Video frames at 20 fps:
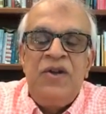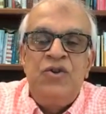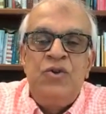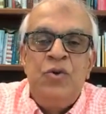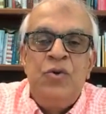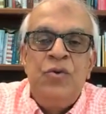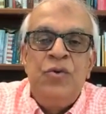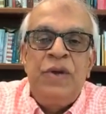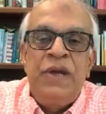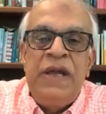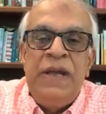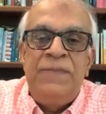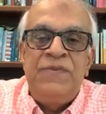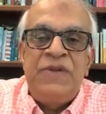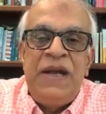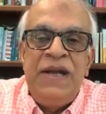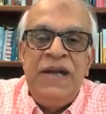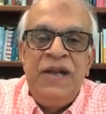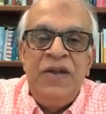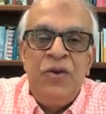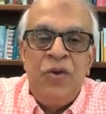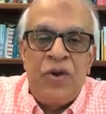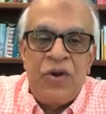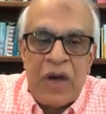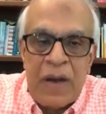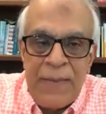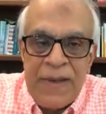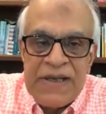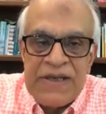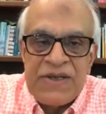Do keep sending your
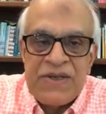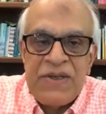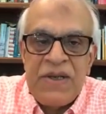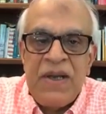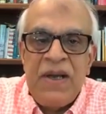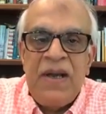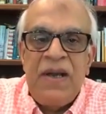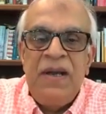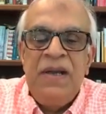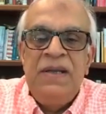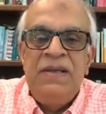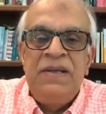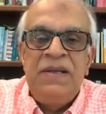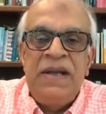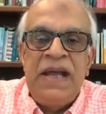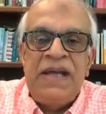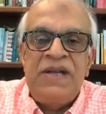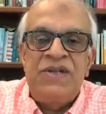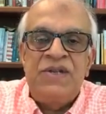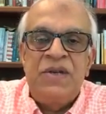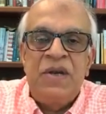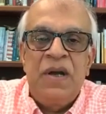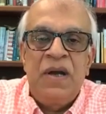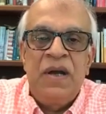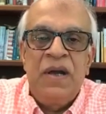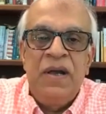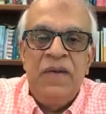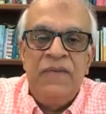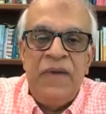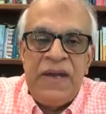comments. In the next
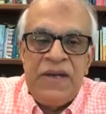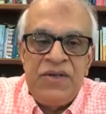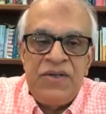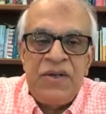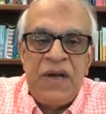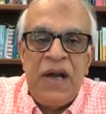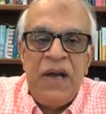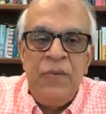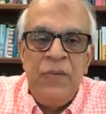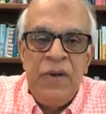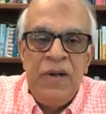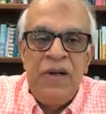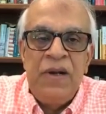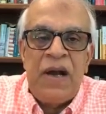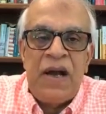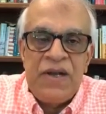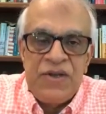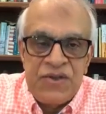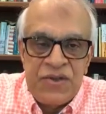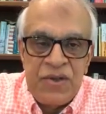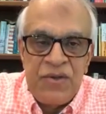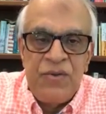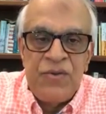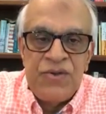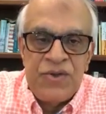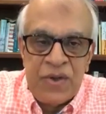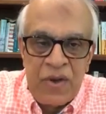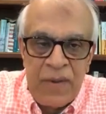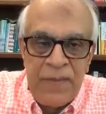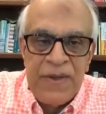event, I will answer
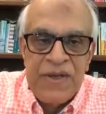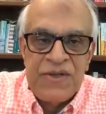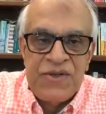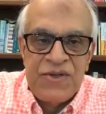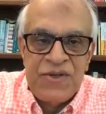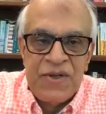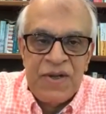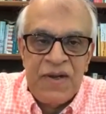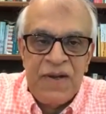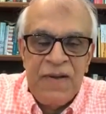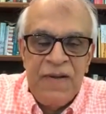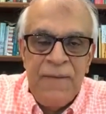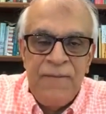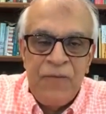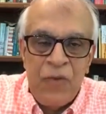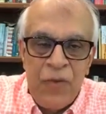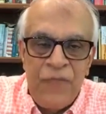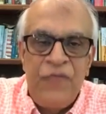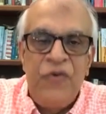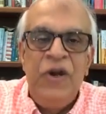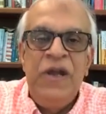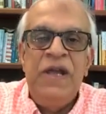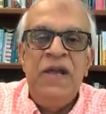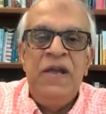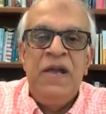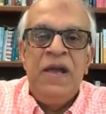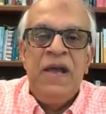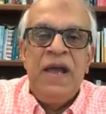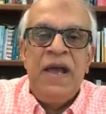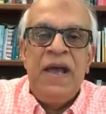those comments,
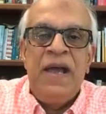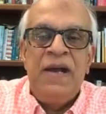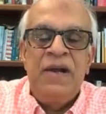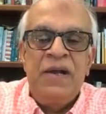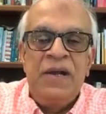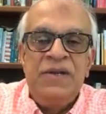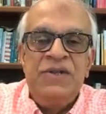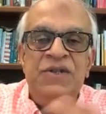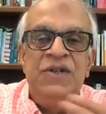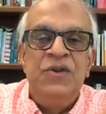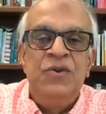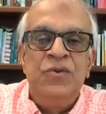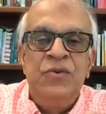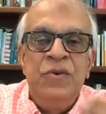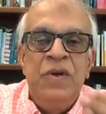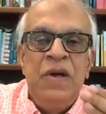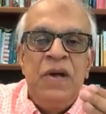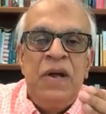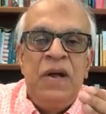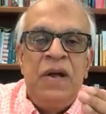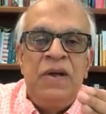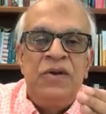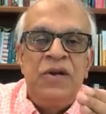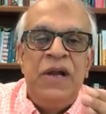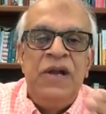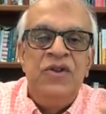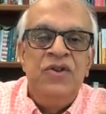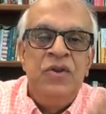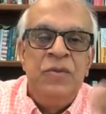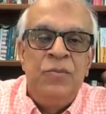hopefully, and continue
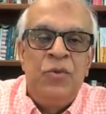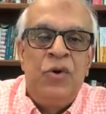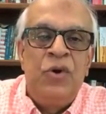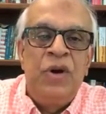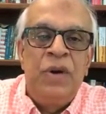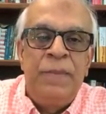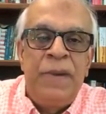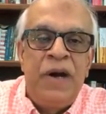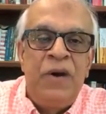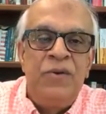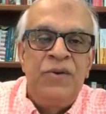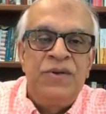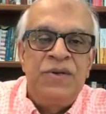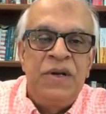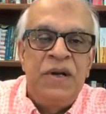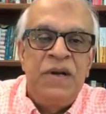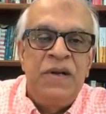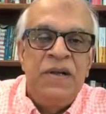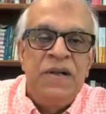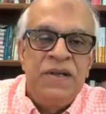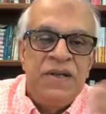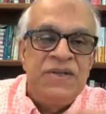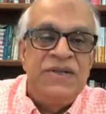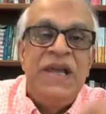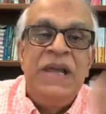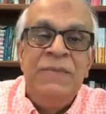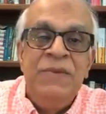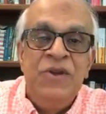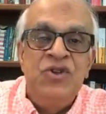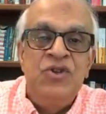telling you more about the
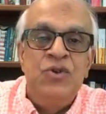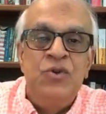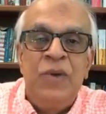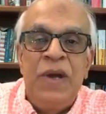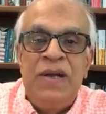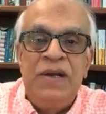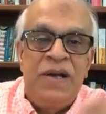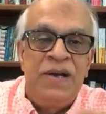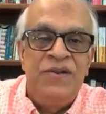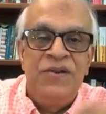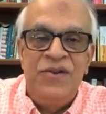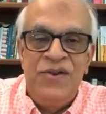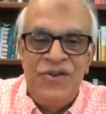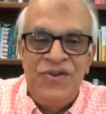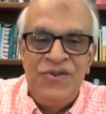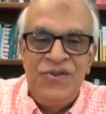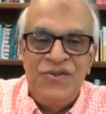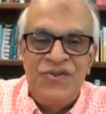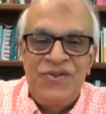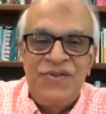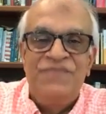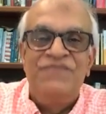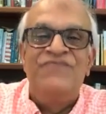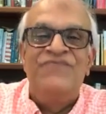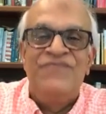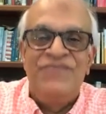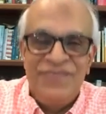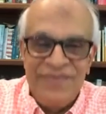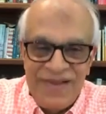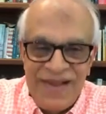same issue and other issues.
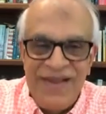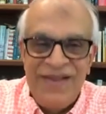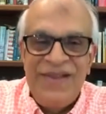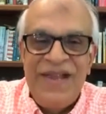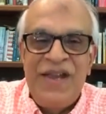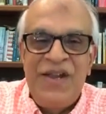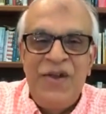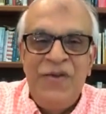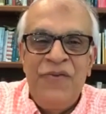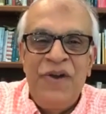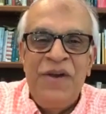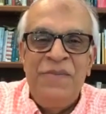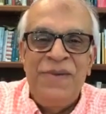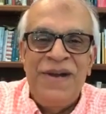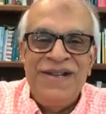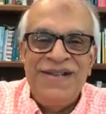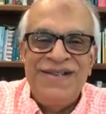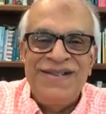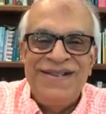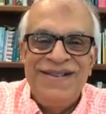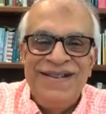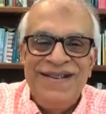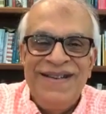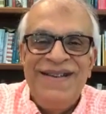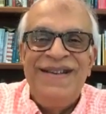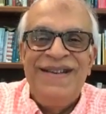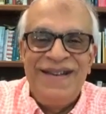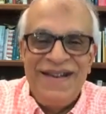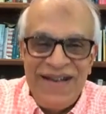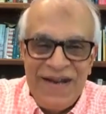Thank you very much.
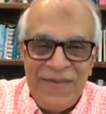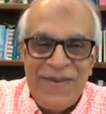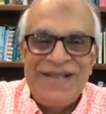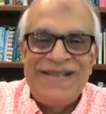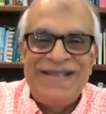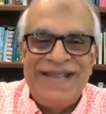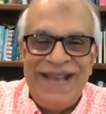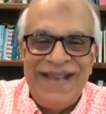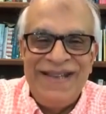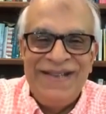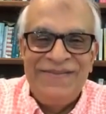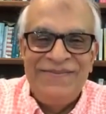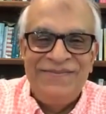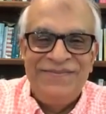Namaste.